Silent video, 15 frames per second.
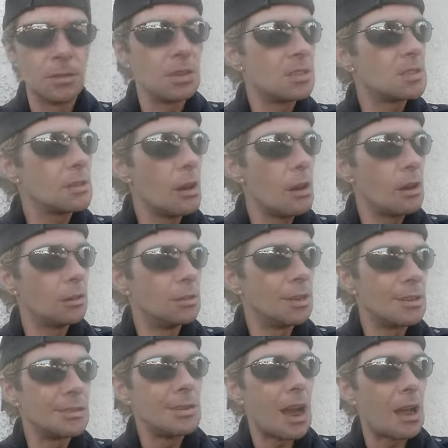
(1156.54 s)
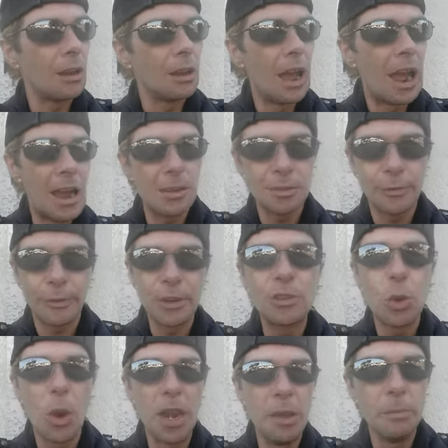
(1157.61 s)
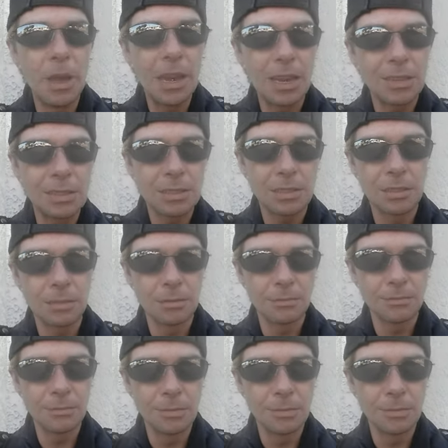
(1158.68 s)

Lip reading: This song does not last for 20 minutes.